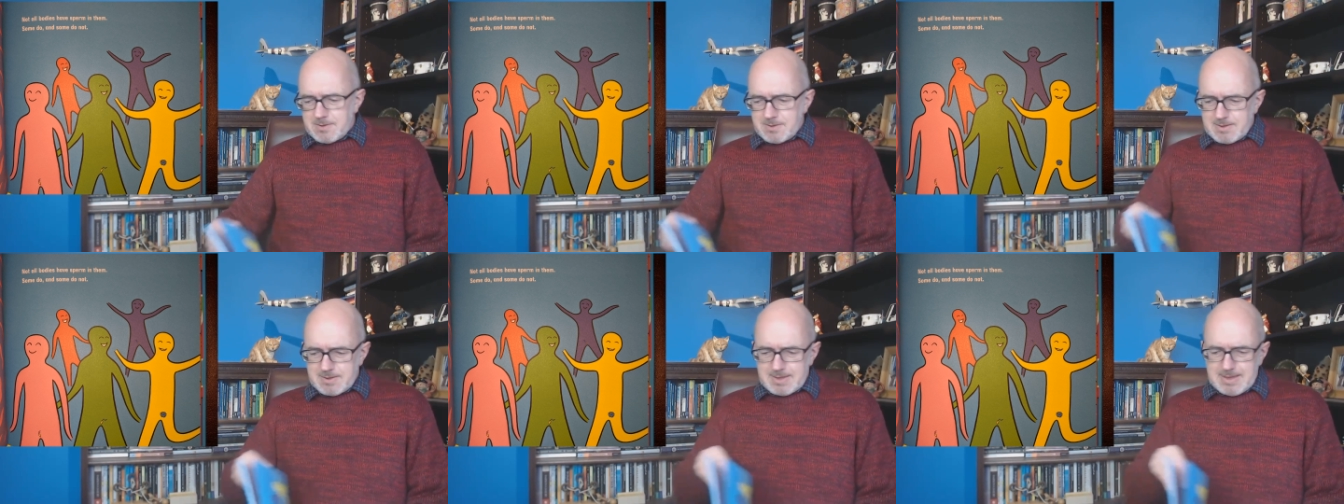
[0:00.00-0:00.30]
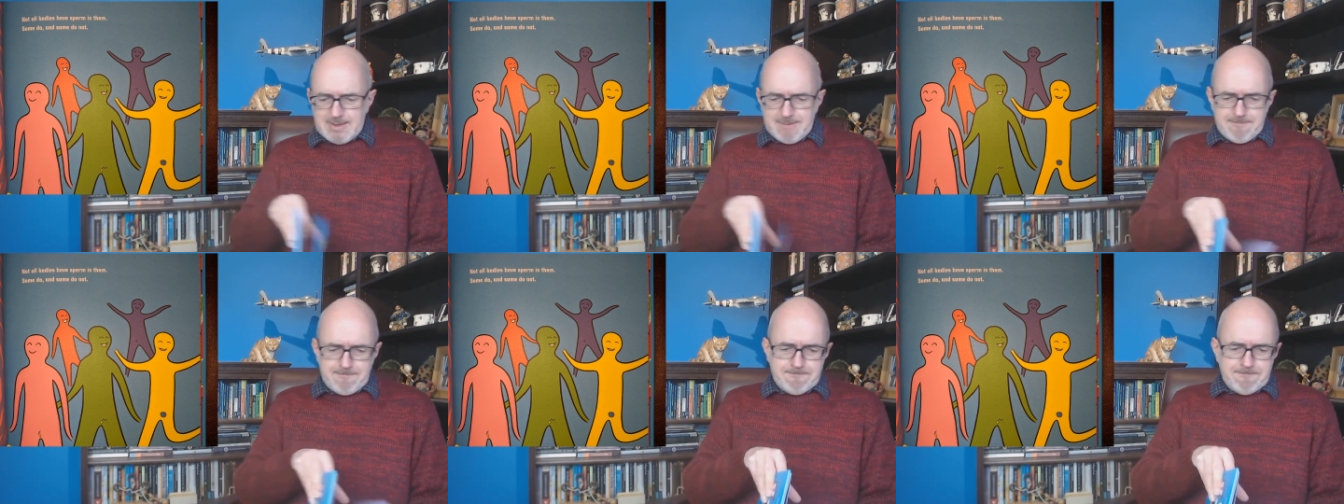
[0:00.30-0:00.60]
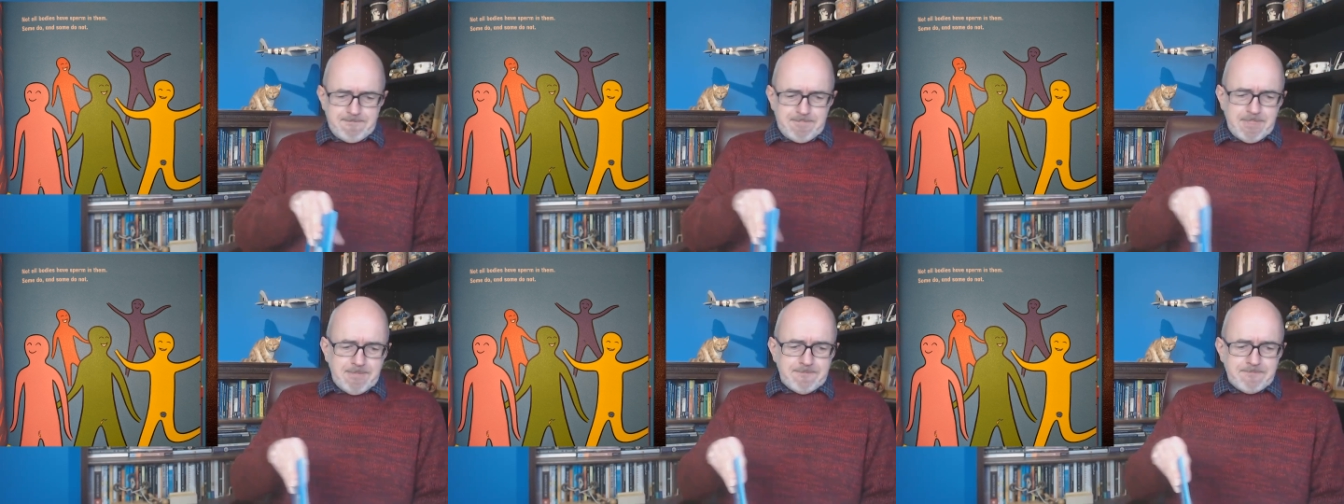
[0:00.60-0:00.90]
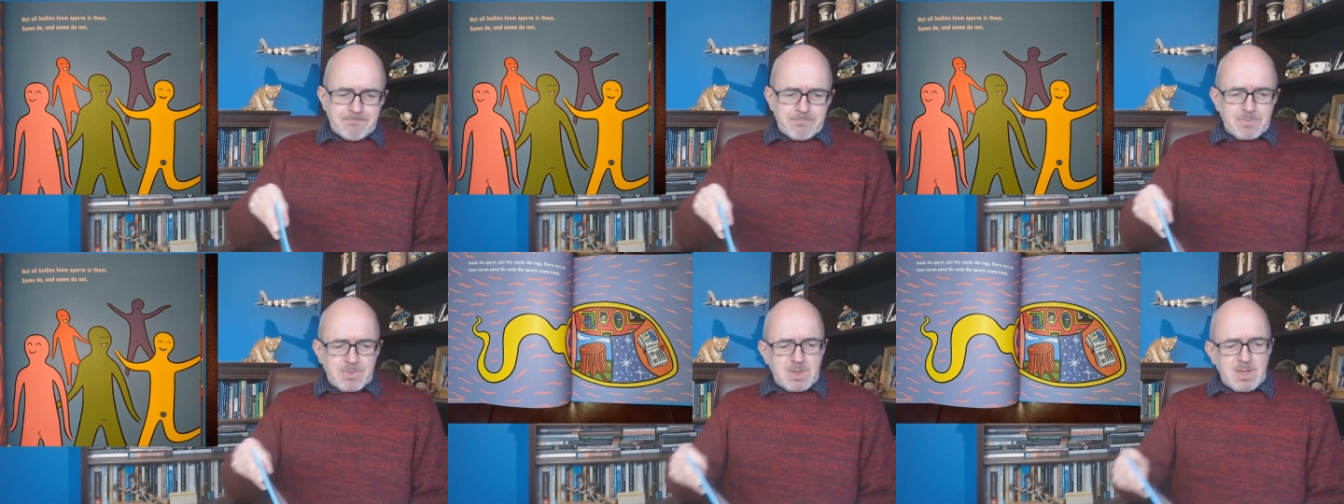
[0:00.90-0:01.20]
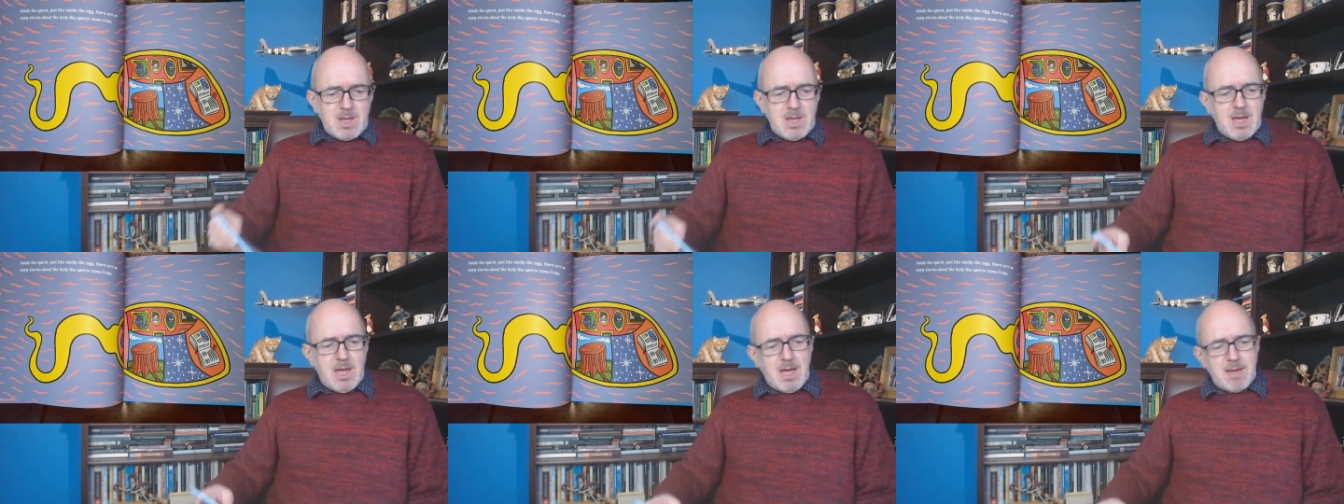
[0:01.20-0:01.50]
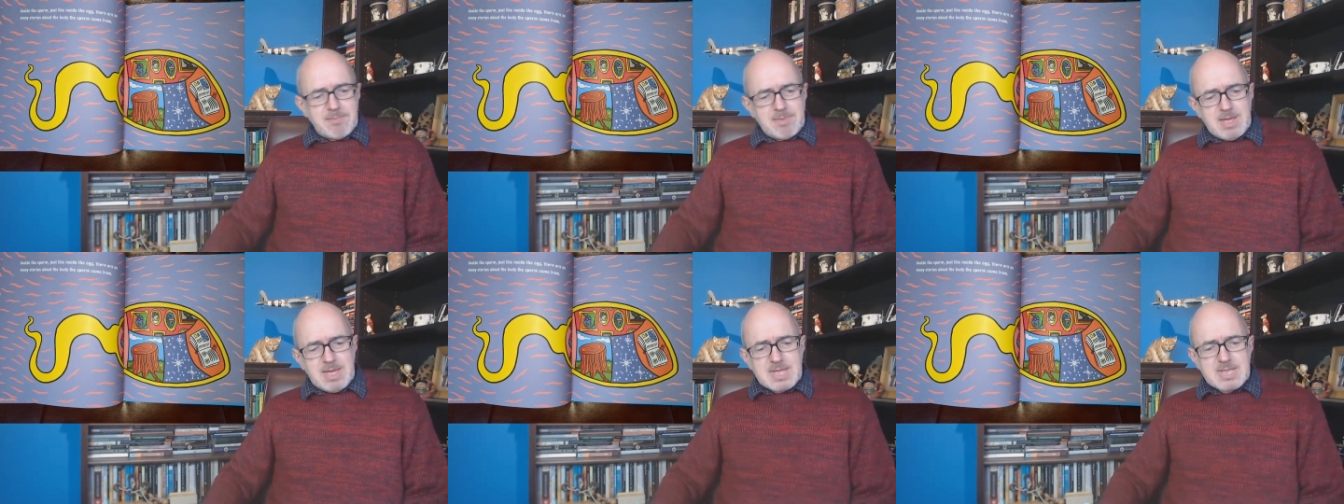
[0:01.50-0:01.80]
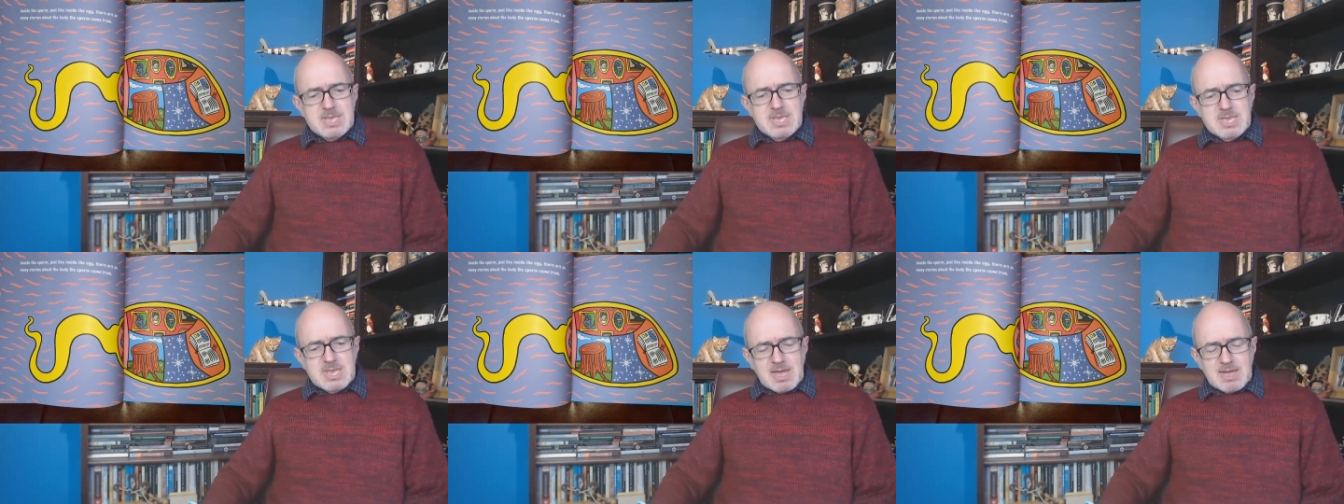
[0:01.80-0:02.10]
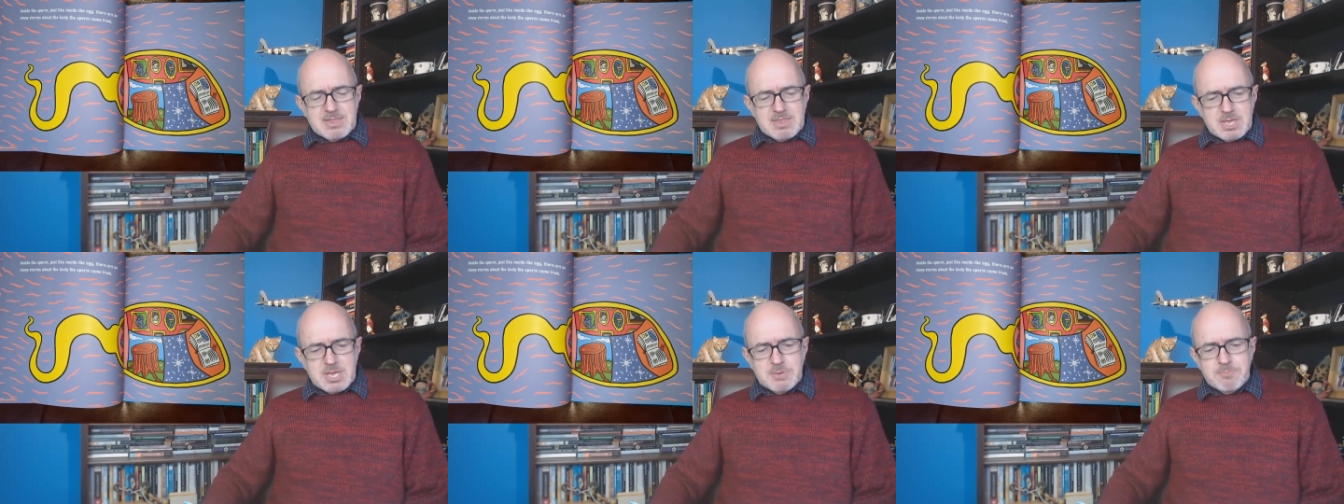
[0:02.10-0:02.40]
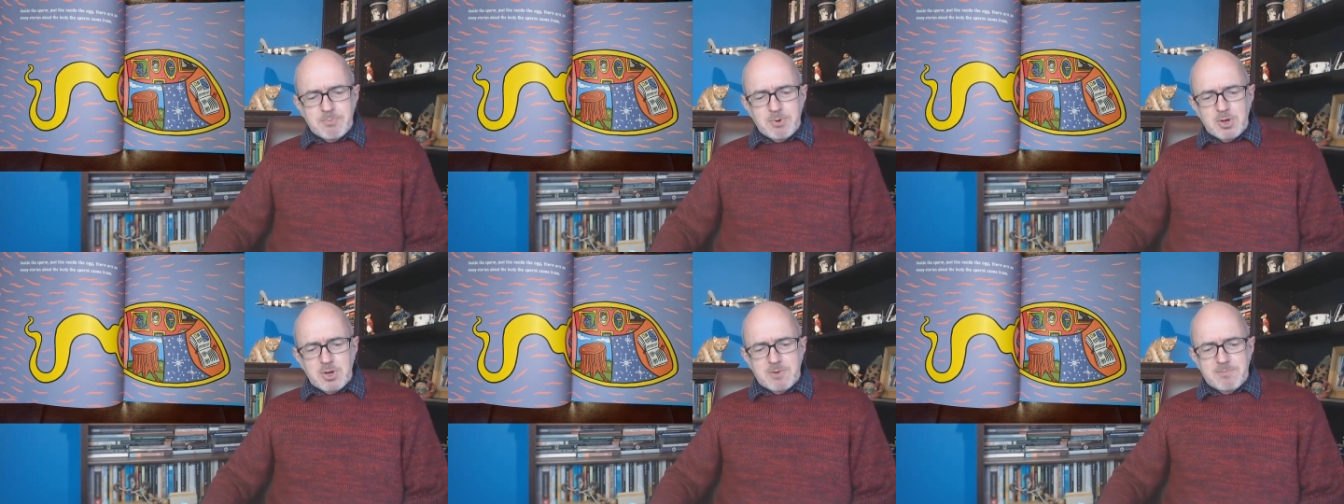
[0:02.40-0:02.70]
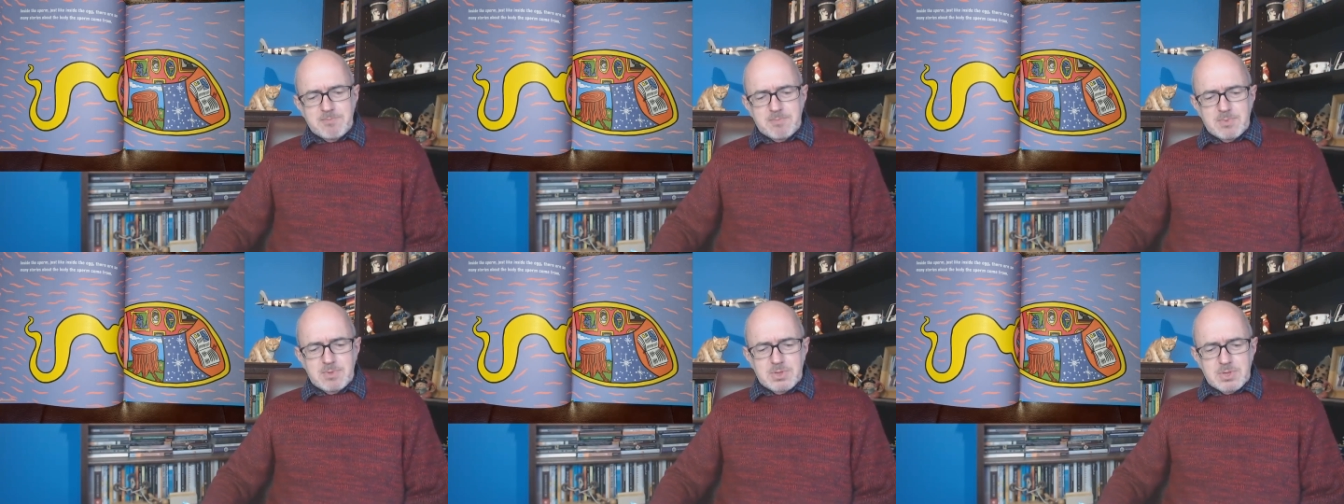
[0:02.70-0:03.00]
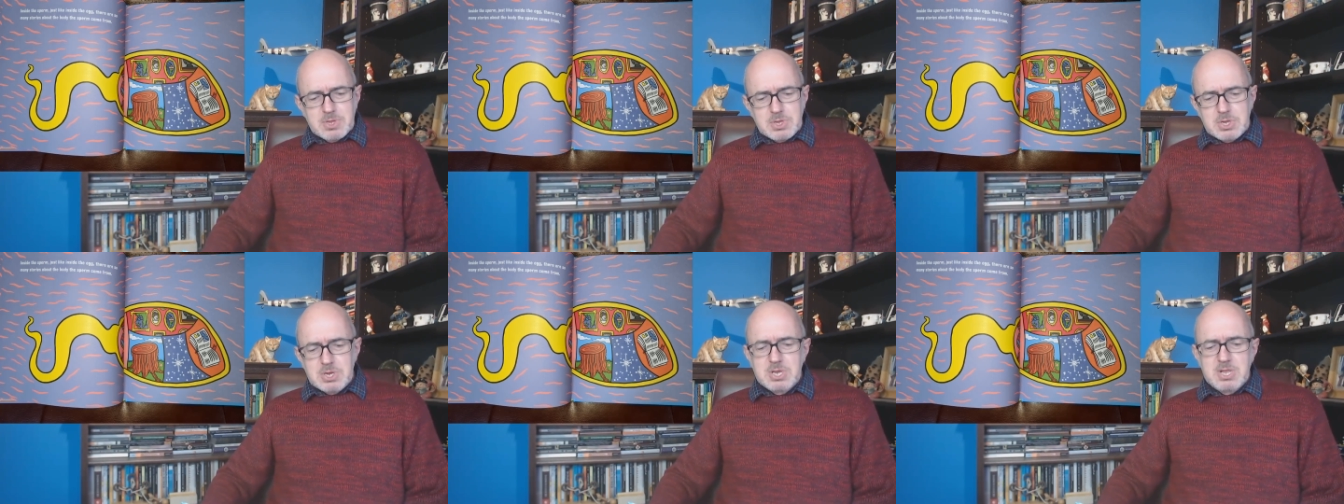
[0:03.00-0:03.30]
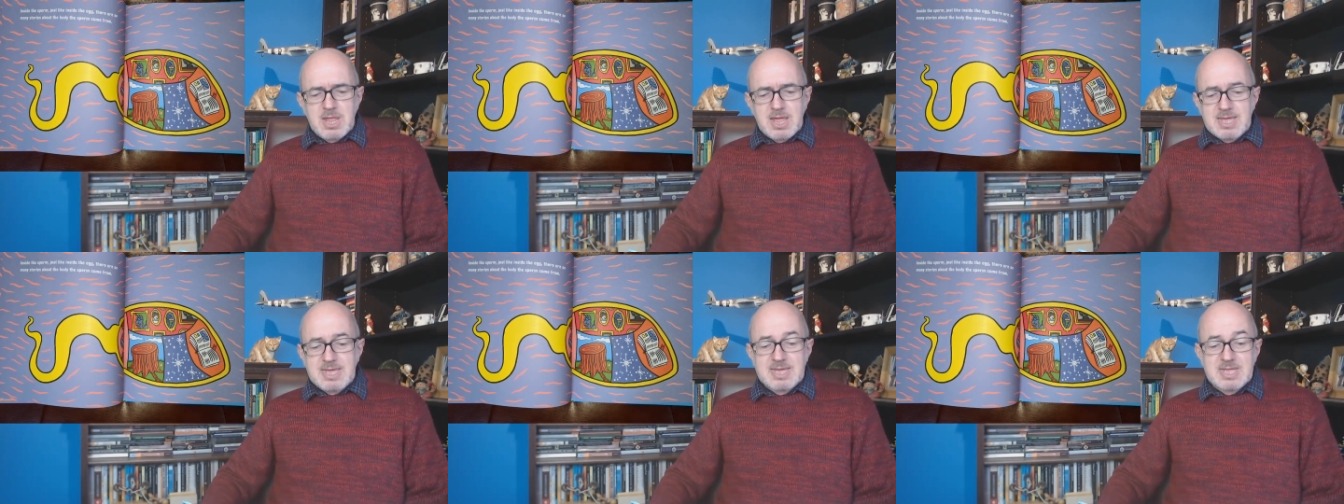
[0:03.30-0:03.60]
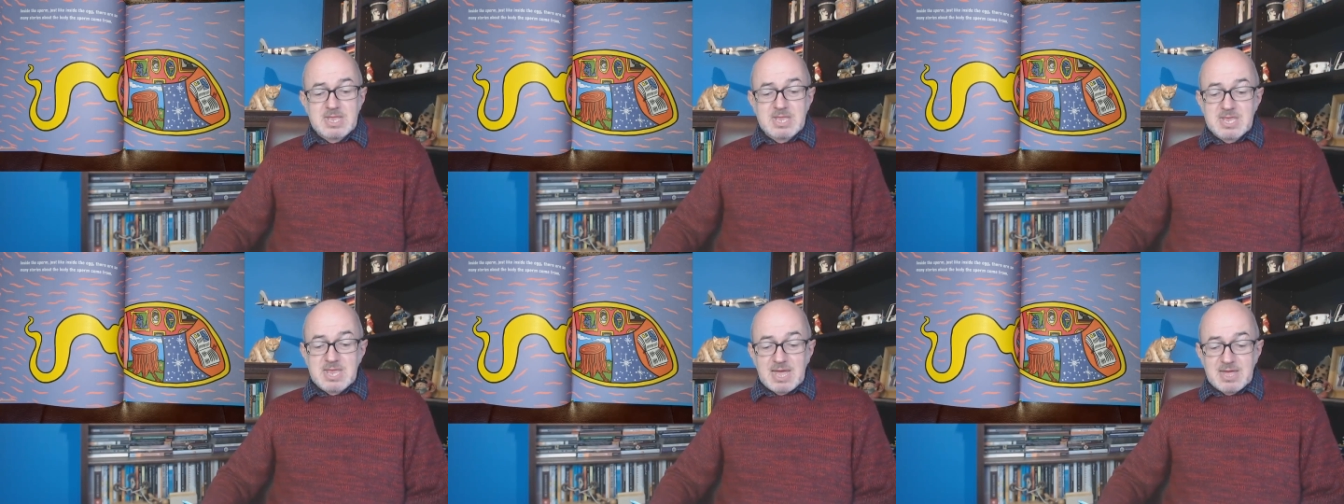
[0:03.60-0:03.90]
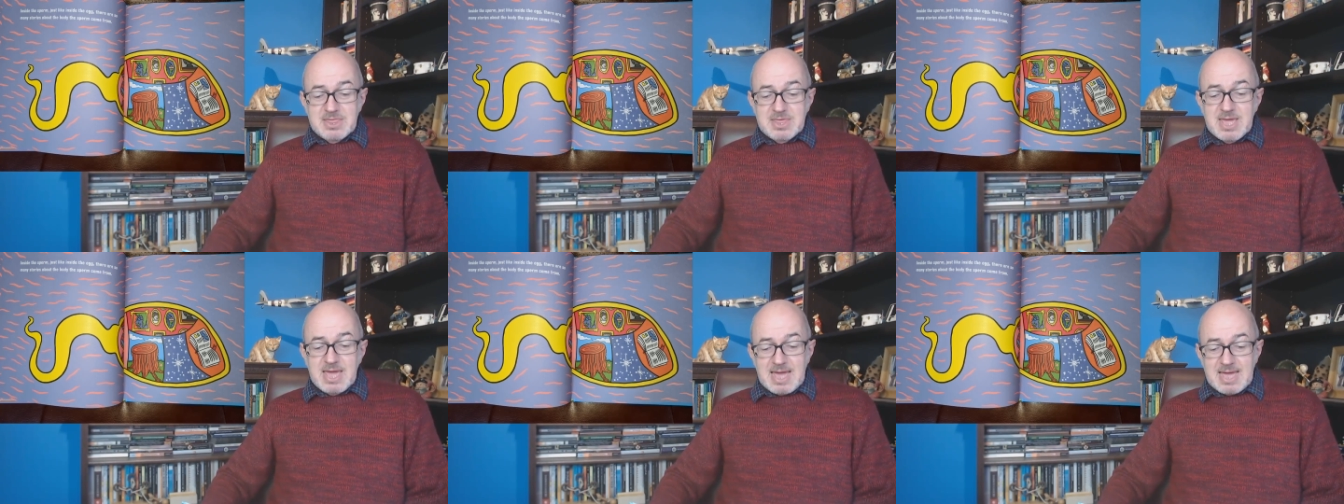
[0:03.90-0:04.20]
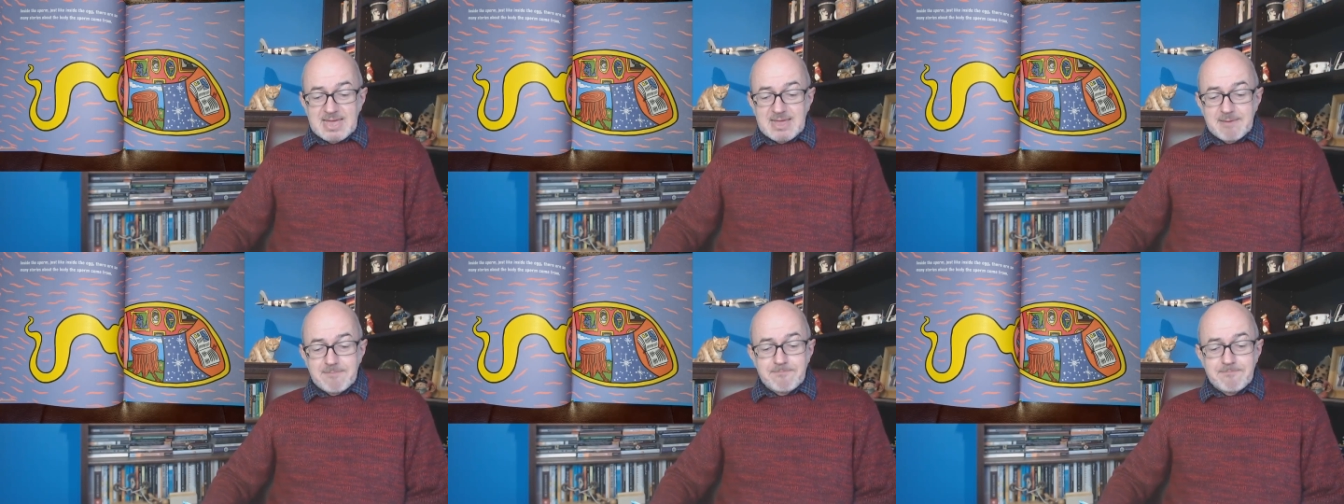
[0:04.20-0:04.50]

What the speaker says: Okay, inside the sperm, just like inside the egg,